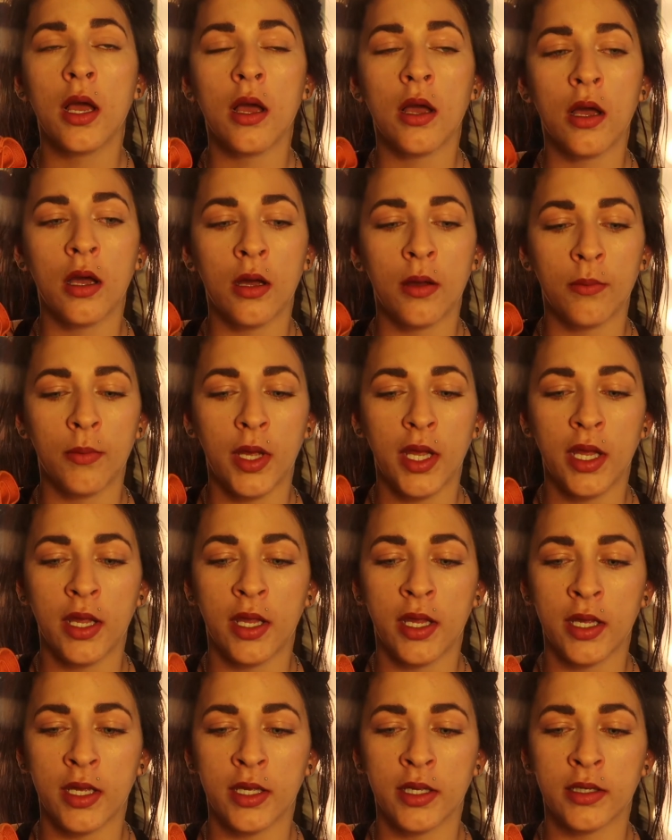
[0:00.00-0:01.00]

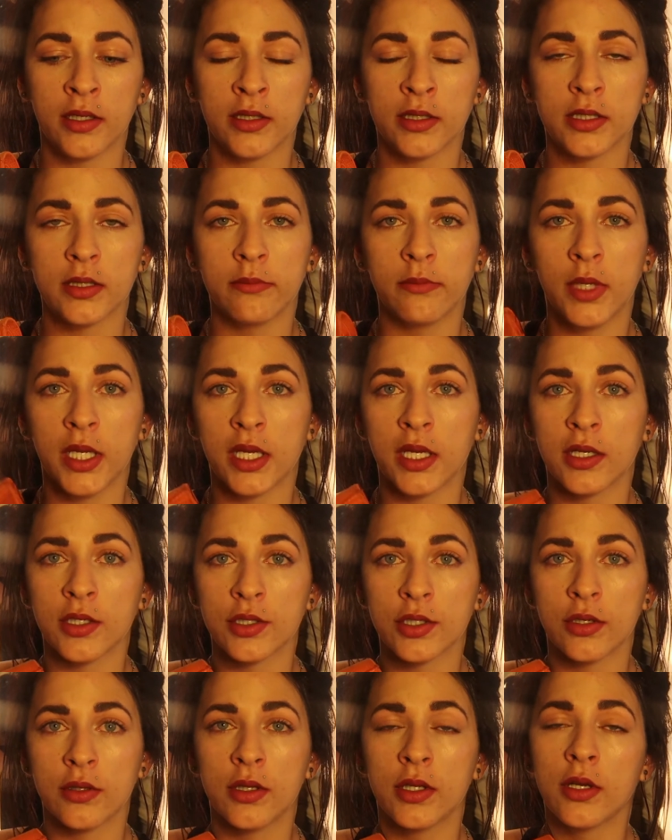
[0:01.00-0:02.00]
And making
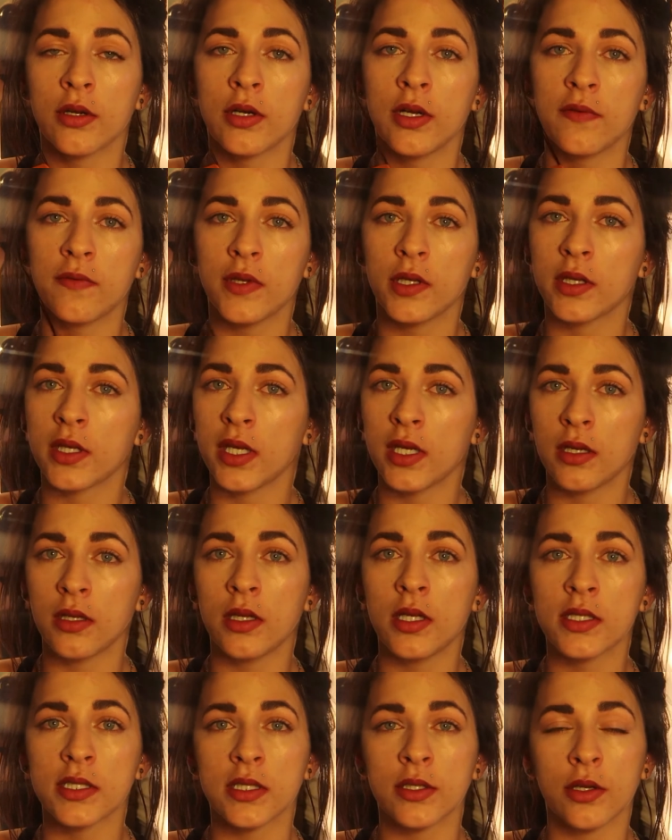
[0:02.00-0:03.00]
sure that you're not feeling any
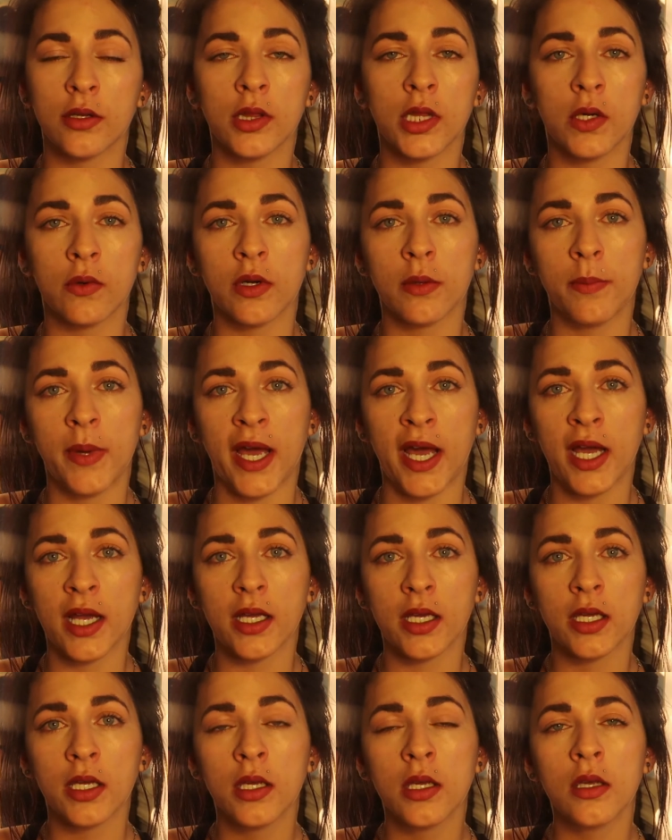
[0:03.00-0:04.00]
of these in your lower
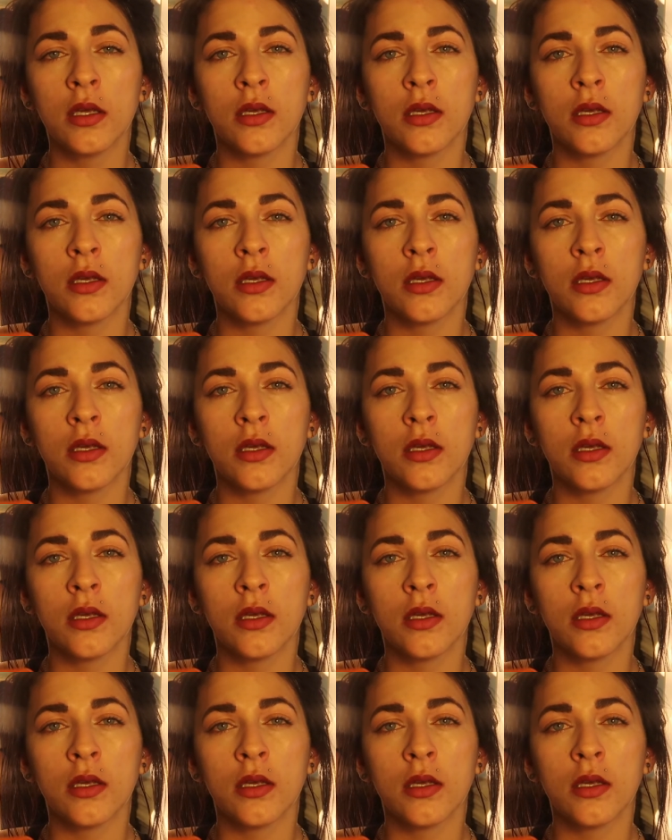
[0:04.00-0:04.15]
back.